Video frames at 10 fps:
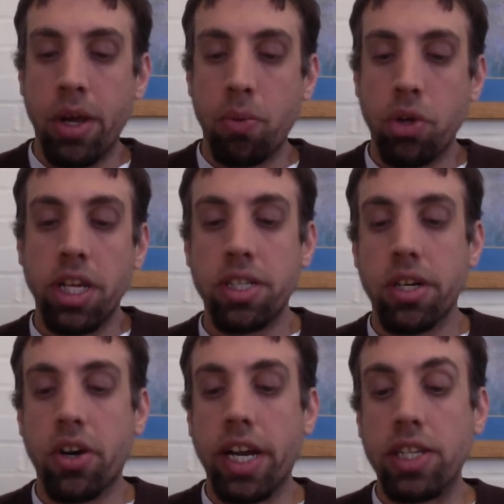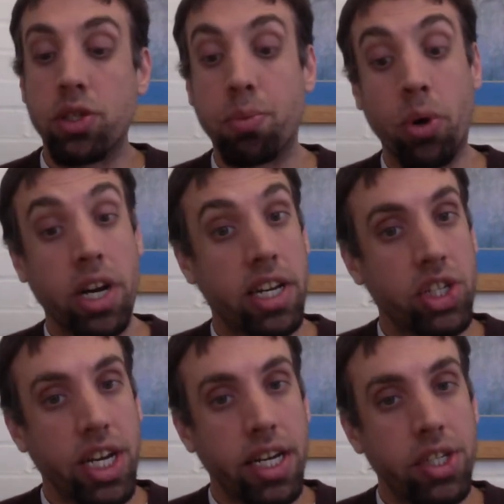will integrate supported
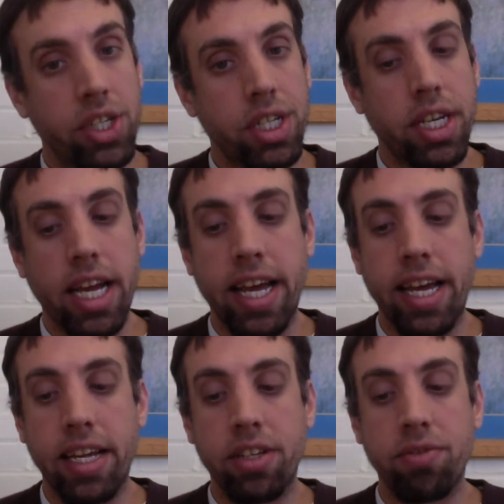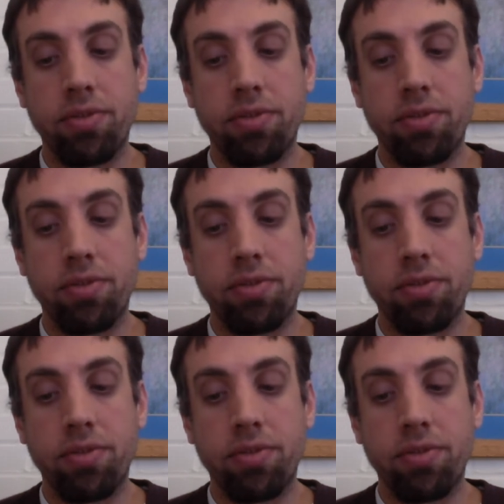education and